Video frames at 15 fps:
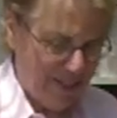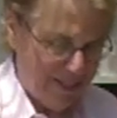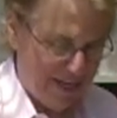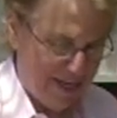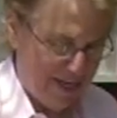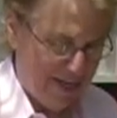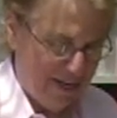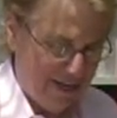
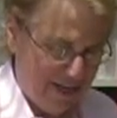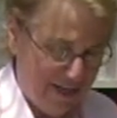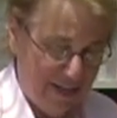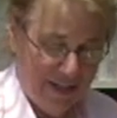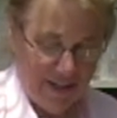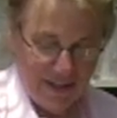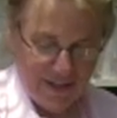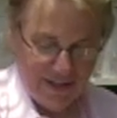
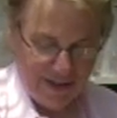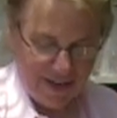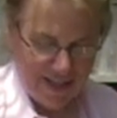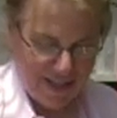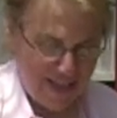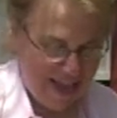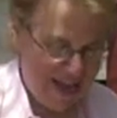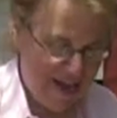Ta-da! Look
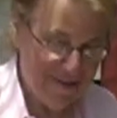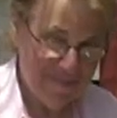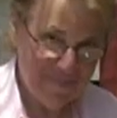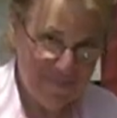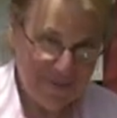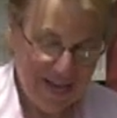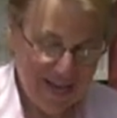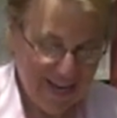at that.
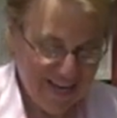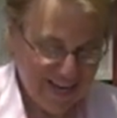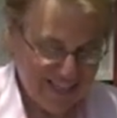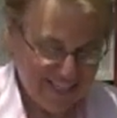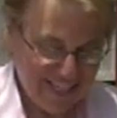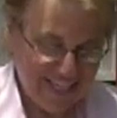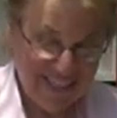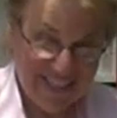
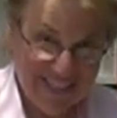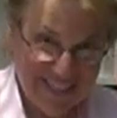That look